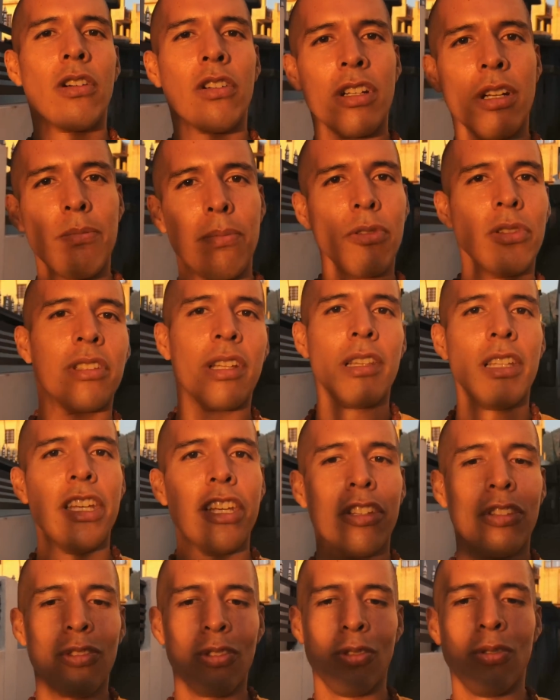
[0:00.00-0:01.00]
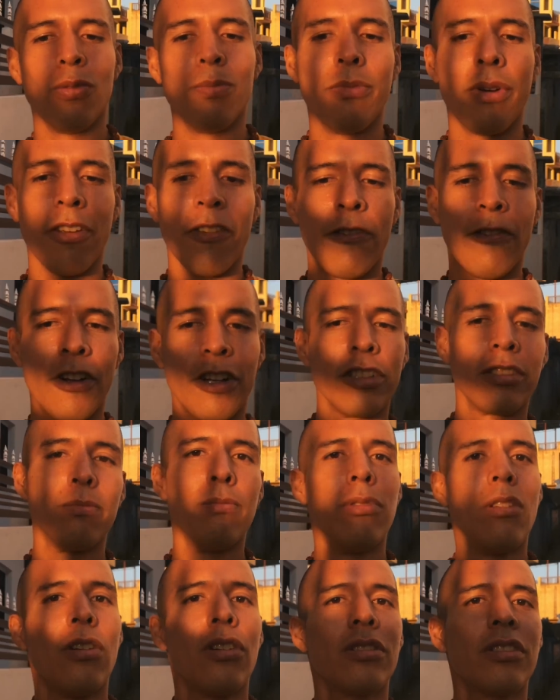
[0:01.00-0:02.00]
I'm going to put a link to my first
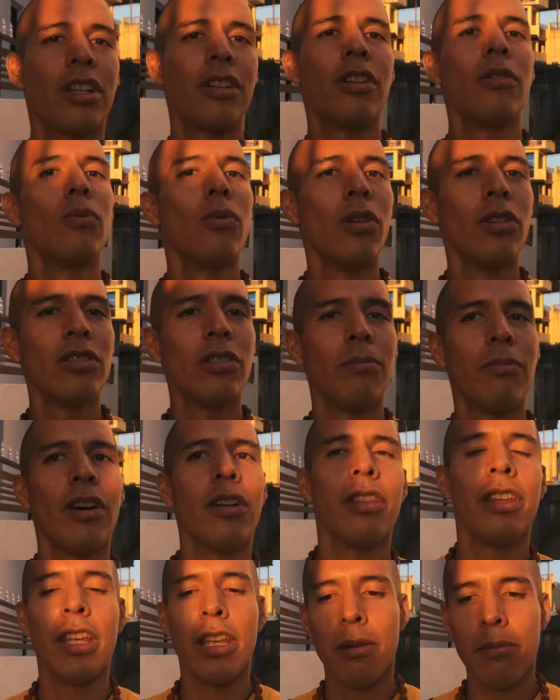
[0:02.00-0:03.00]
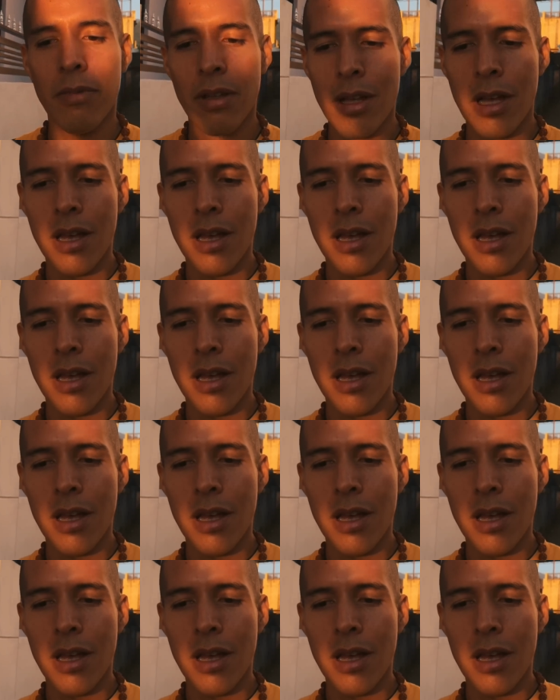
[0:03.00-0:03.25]
blog that I wrote about him,